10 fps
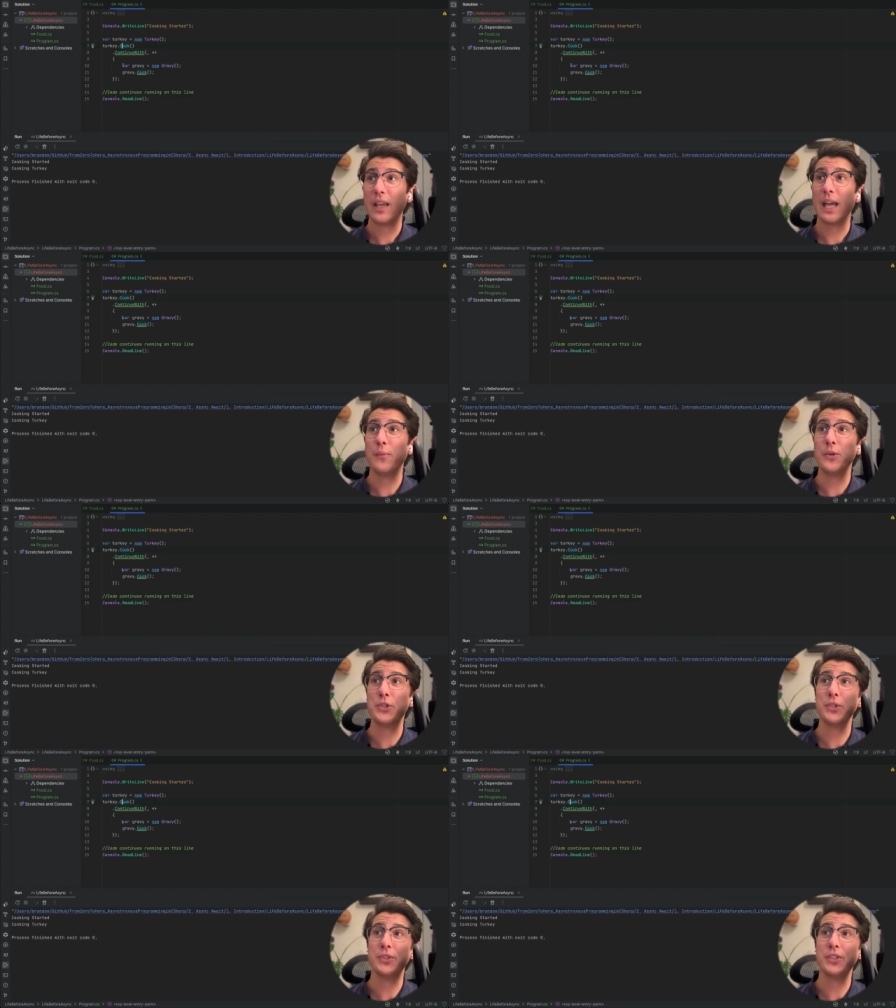And we
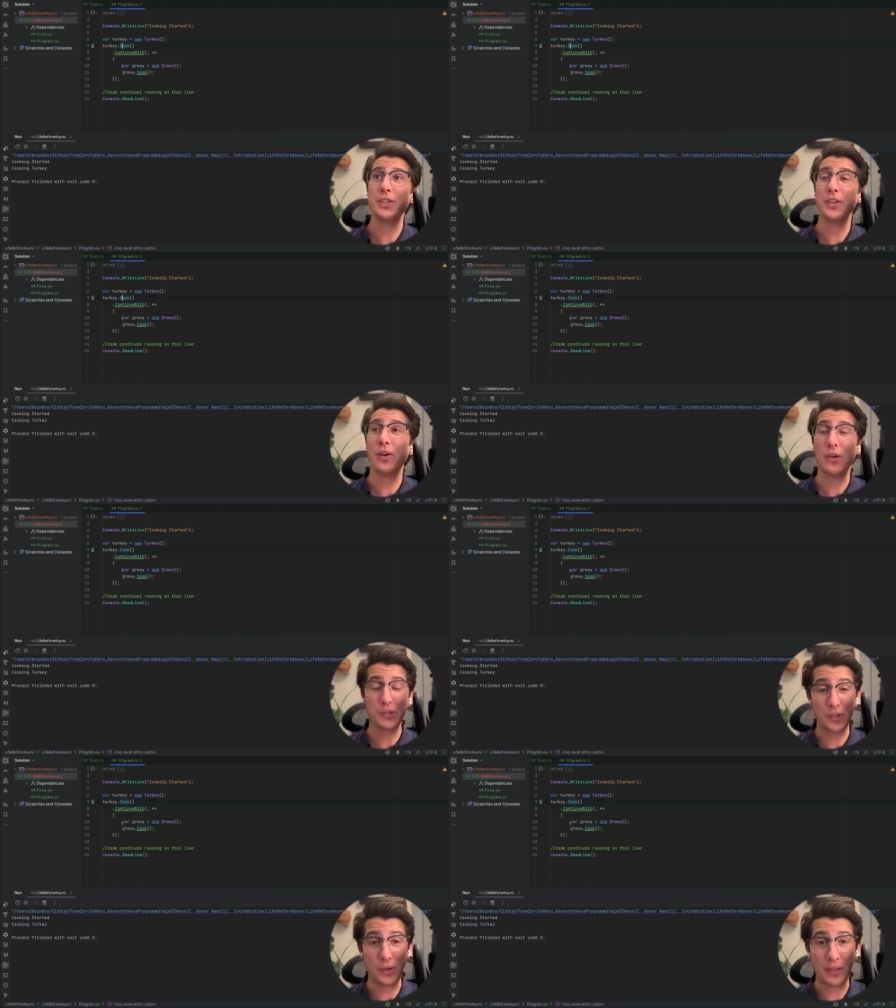should see
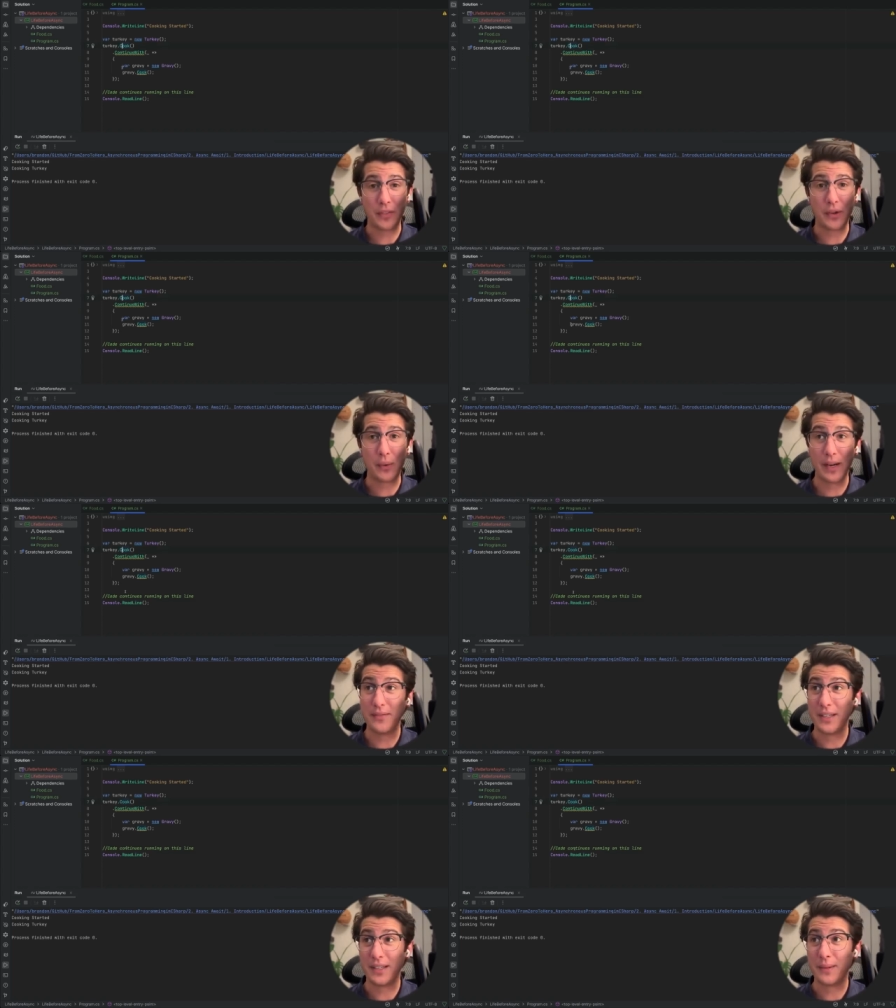also that the
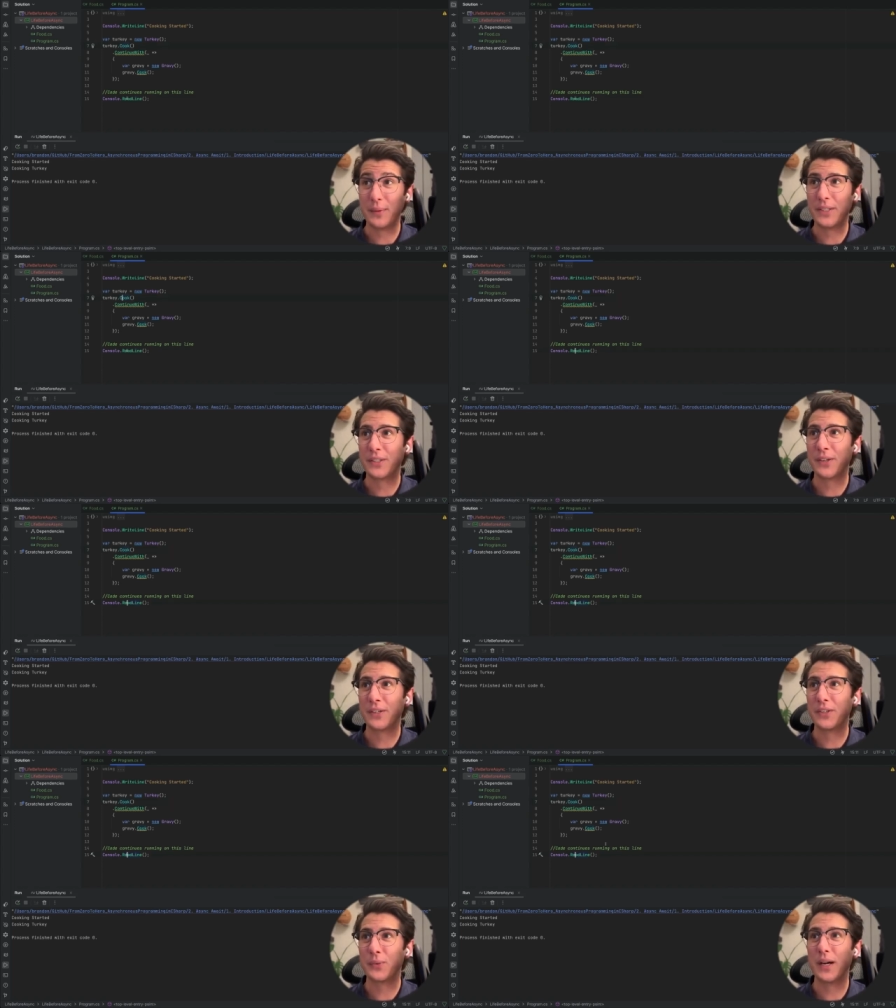gravy completes
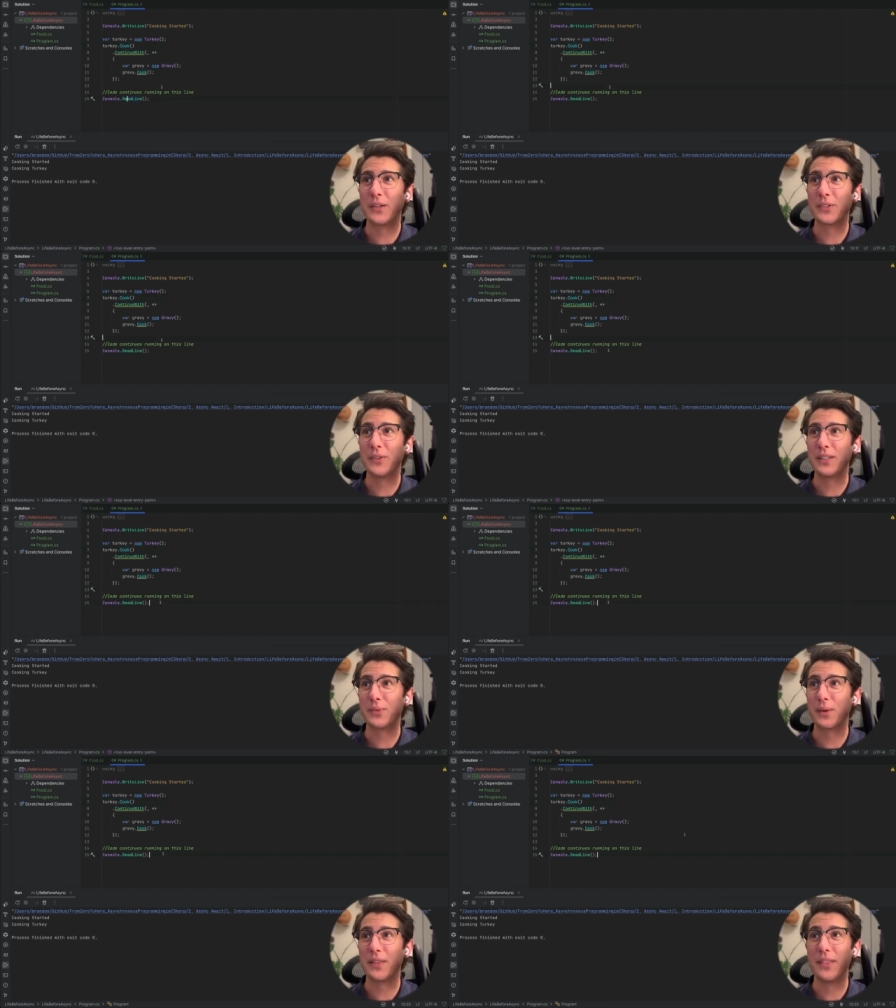cooking as well. So
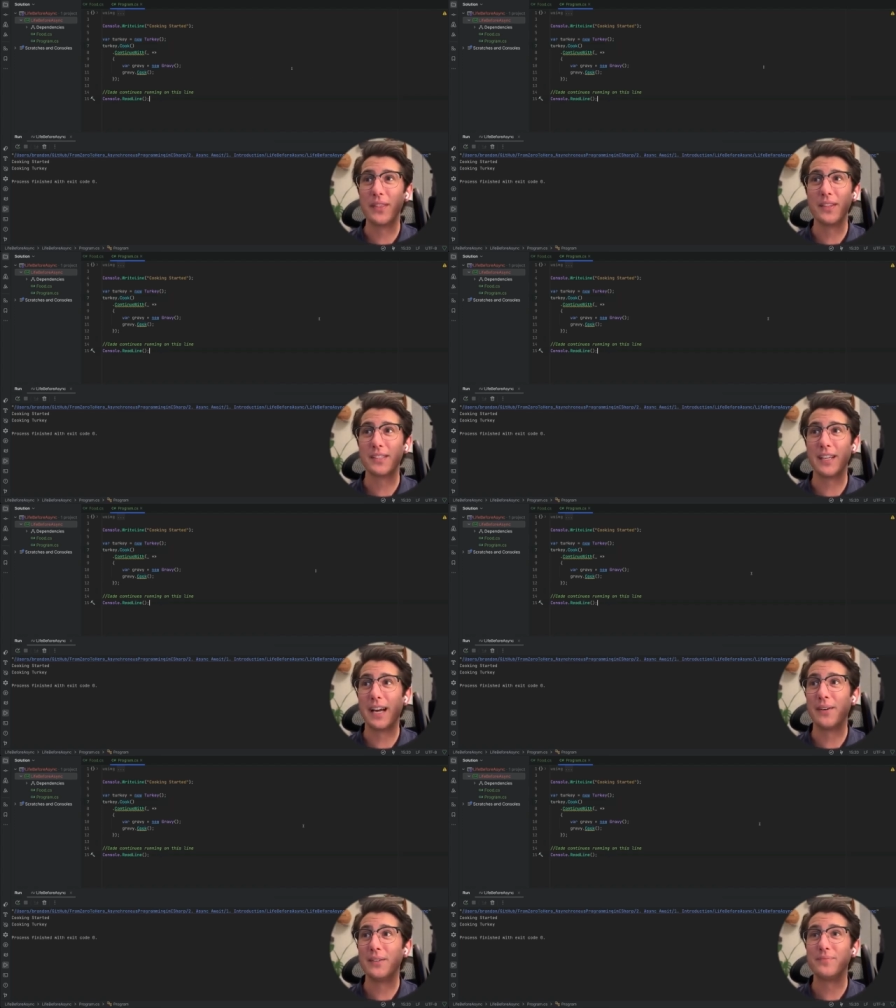let's run this
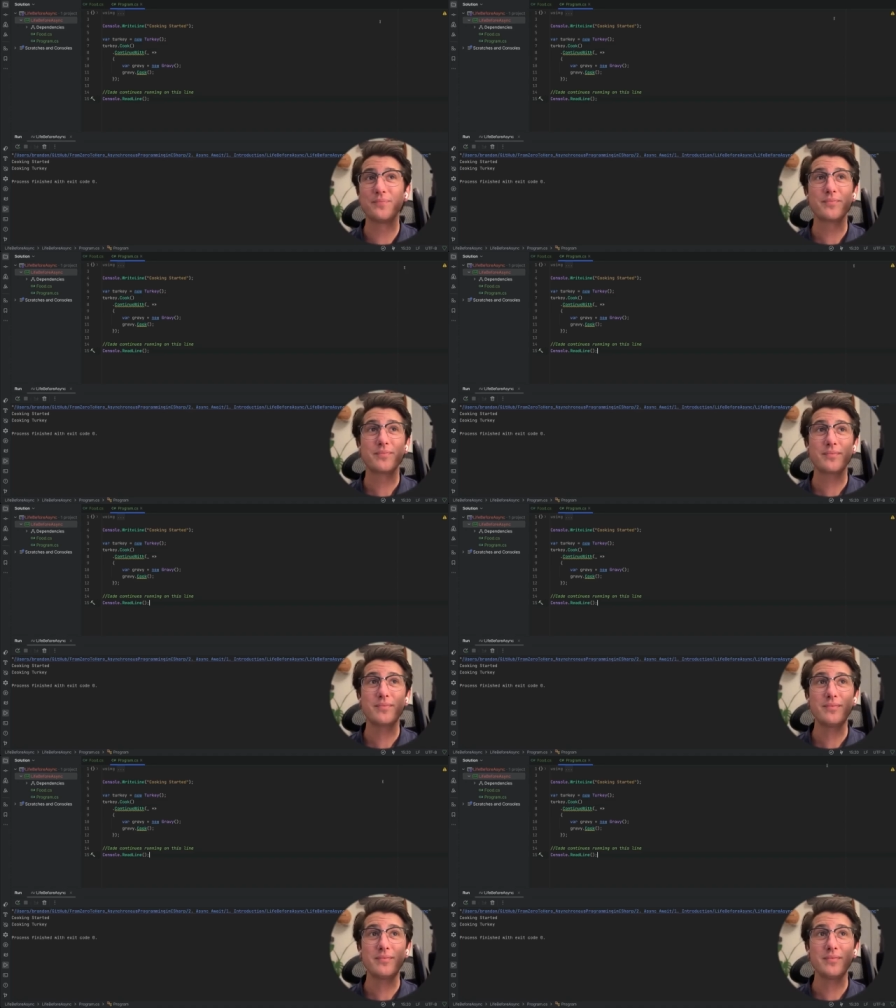now
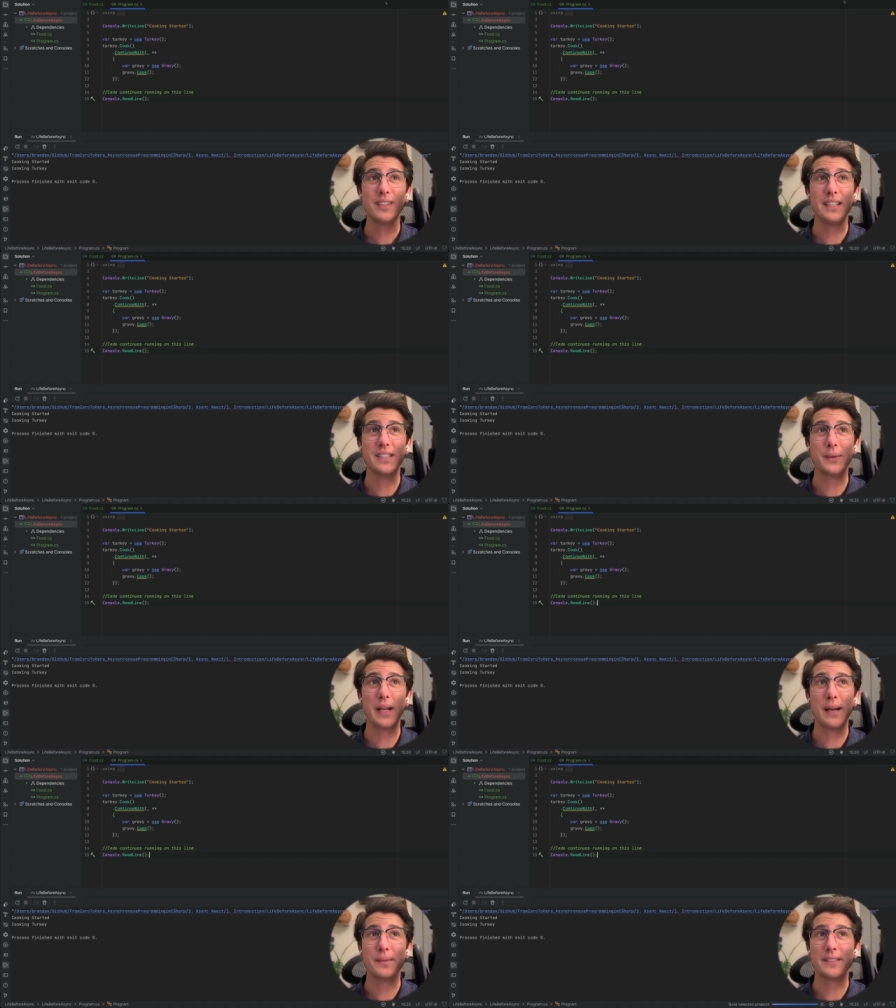and see what
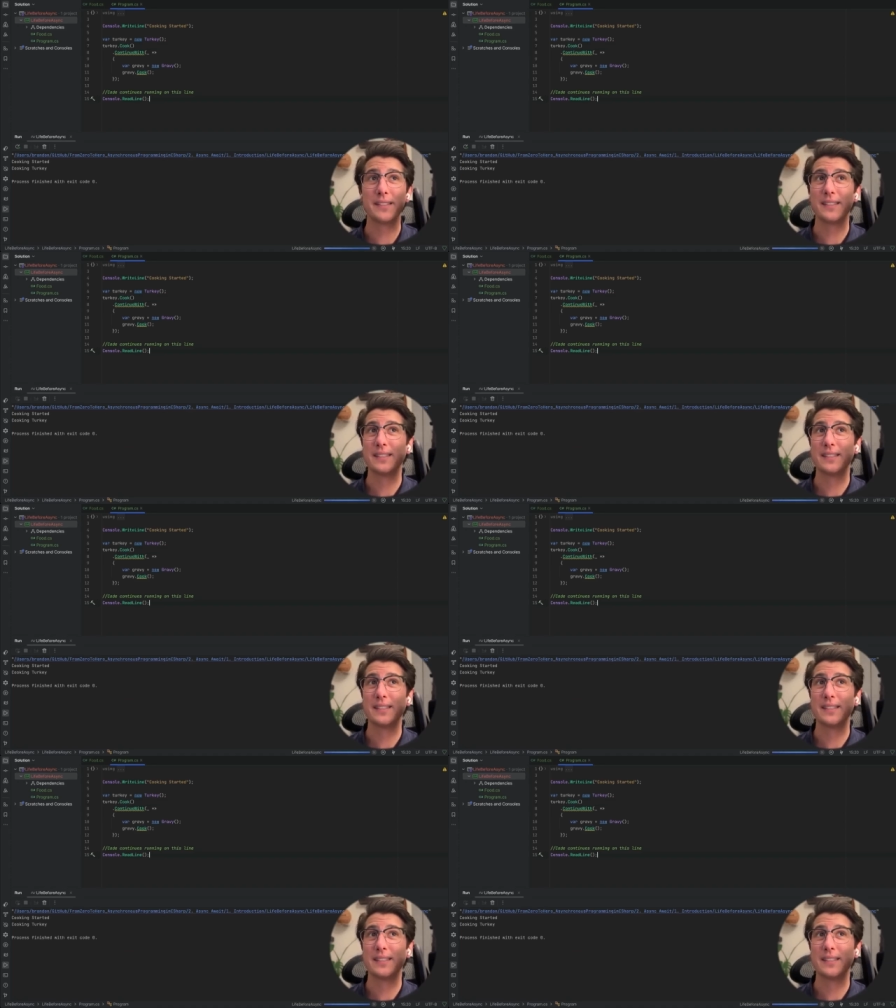happens.